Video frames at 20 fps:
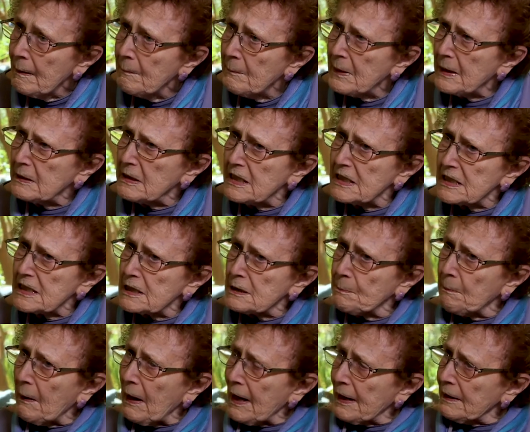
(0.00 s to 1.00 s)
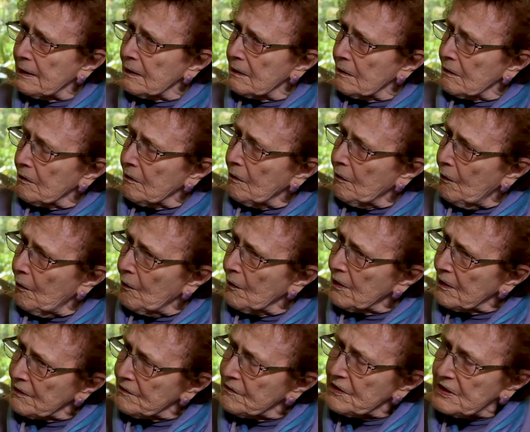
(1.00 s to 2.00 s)
But despite
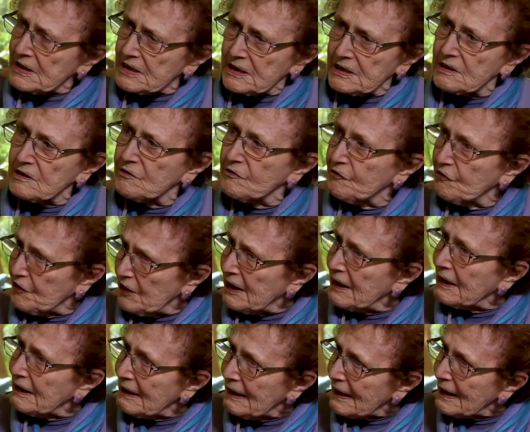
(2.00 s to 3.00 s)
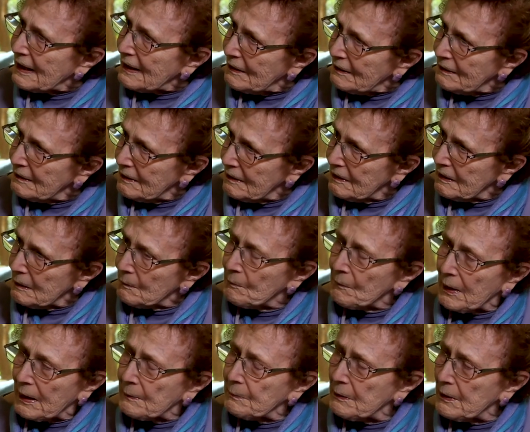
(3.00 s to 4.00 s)
all of this fitting in that
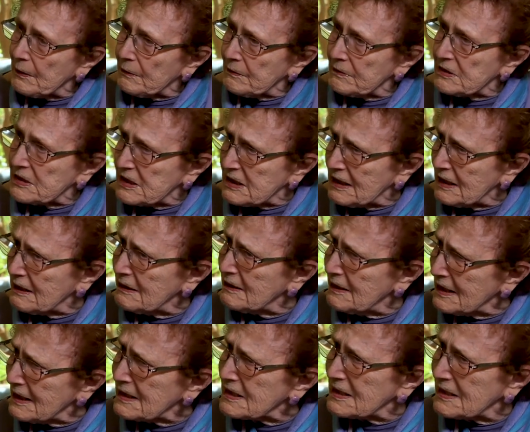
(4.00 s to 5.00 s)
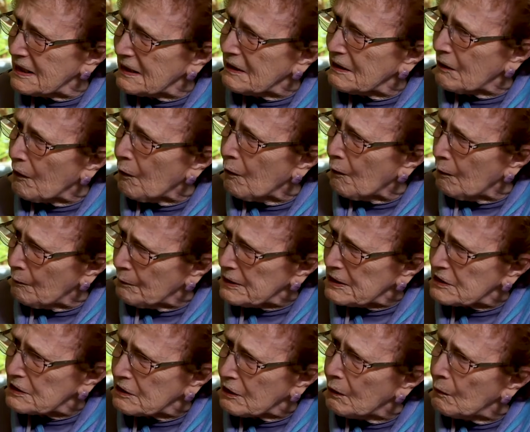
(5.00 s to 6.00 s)
my parents did, things didn't
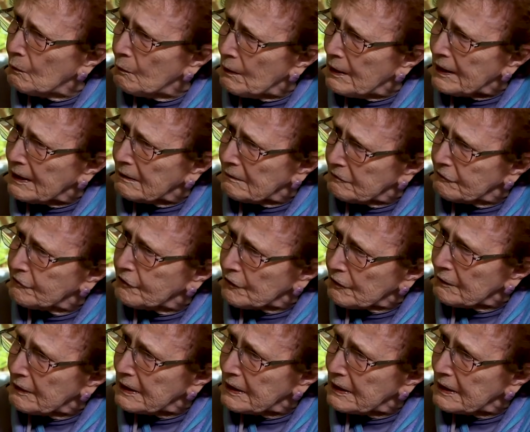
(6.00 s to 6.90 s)
always go well for